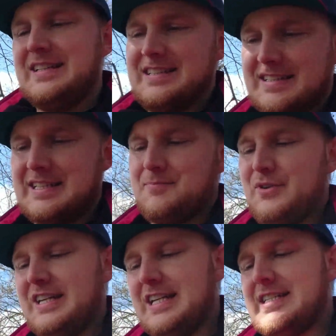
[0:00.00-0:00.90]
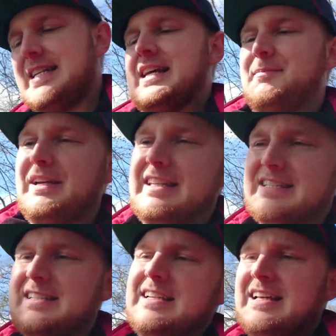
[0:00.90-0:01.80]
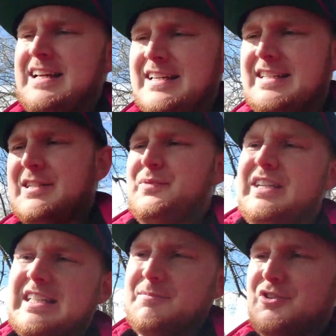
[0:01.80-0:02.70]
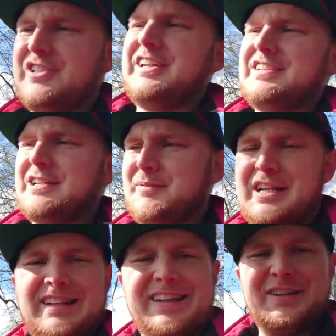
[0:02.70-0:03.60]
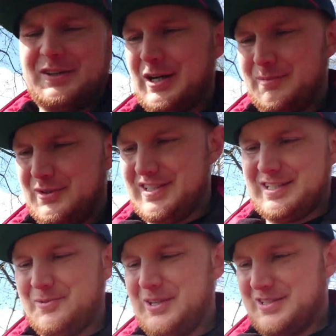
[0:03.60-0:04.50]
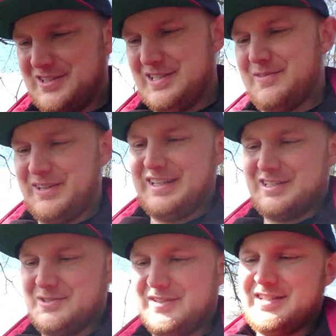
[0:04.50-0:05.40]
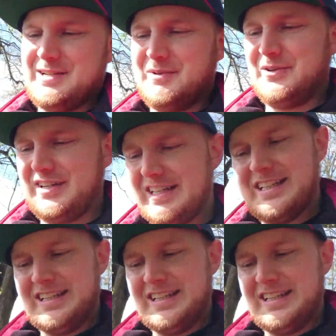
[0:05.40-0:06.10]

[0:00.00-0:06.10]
So that's pretty nice. But yeah, let's see if we can get some more shinies. I've been clicking on a couple because I wanted to see if I can get 2 in the same recording.